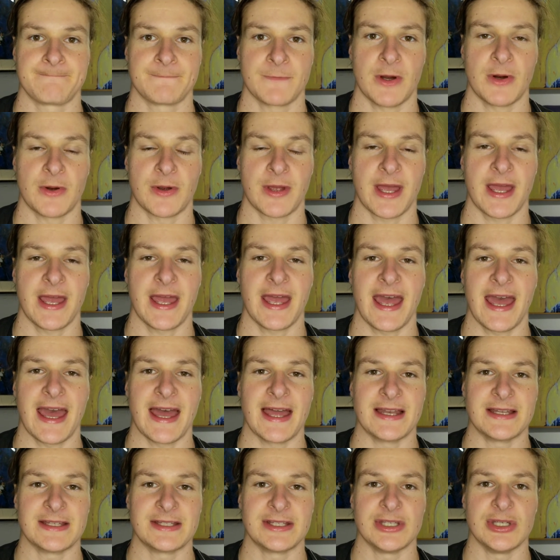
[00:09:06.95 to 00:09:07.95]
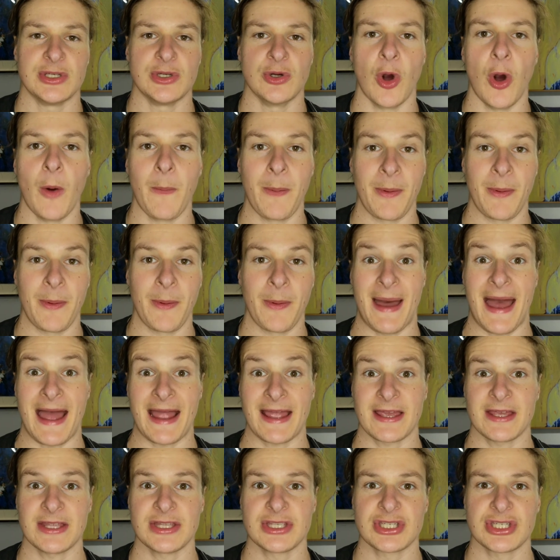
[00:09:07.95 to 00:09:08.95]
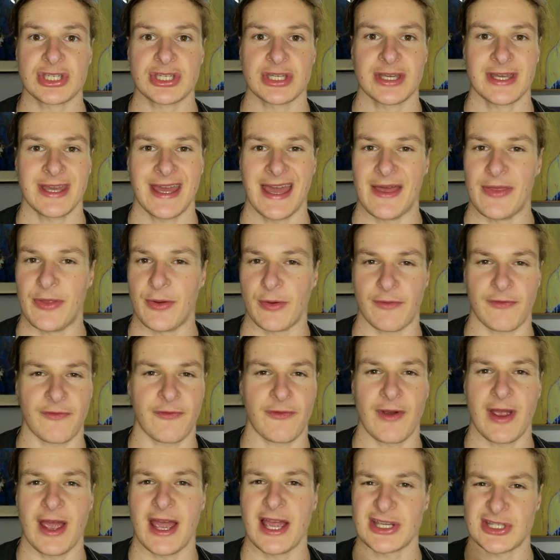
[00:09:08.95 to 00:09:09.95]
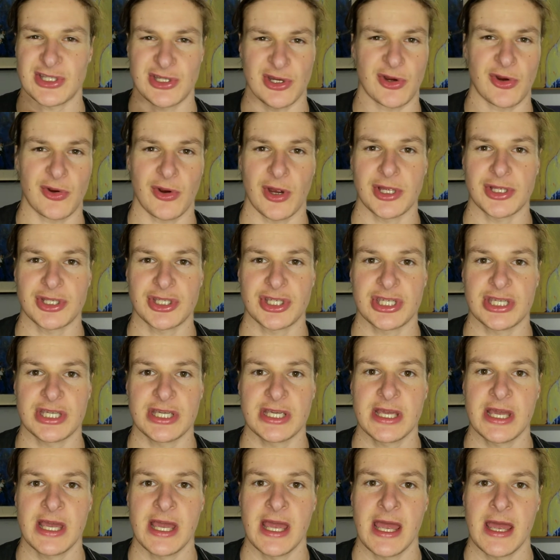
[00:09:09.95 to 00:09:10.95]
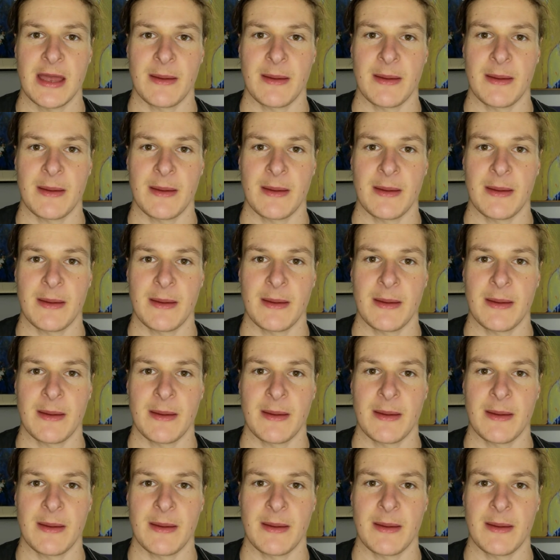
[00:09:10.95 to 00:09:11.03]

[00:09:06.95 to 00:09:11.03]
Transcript: okay, and you open the package, and they're fresh, they're crunchy,